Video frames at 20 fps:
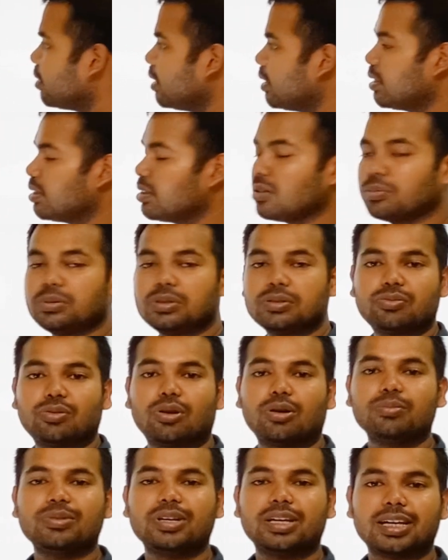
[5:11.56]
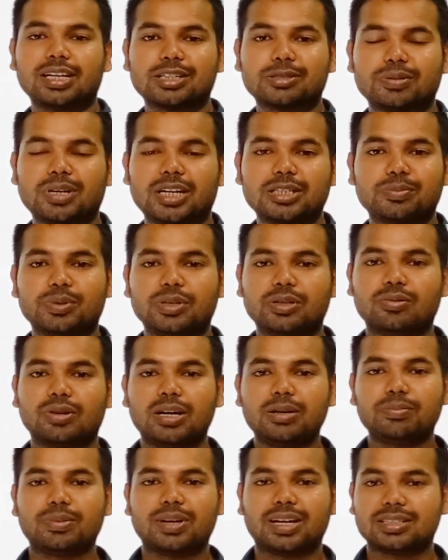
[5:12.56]
this is of the form ax plus
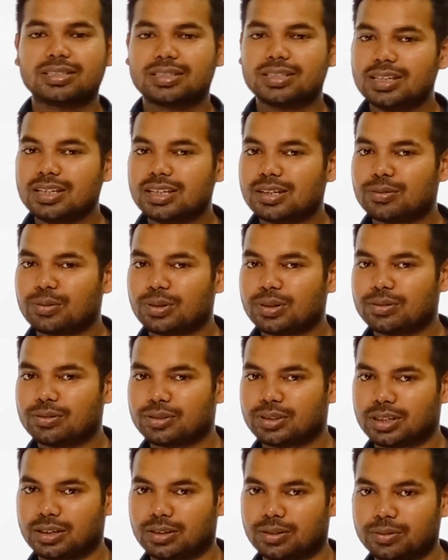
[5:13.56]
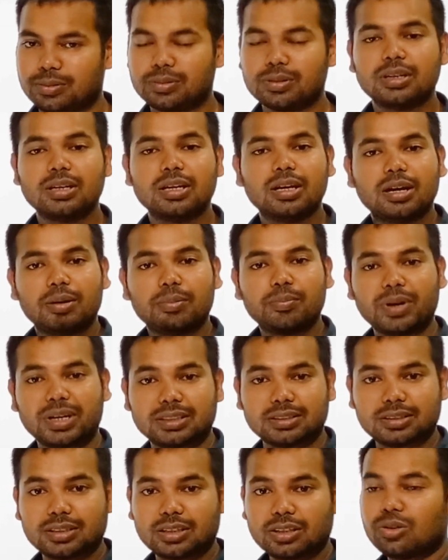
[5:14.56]
by plus c equal to 0.
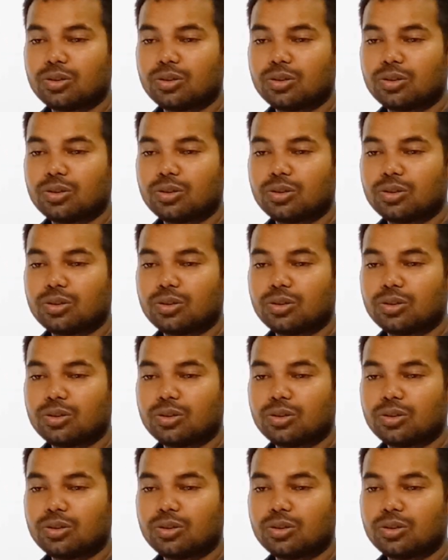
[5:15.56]
But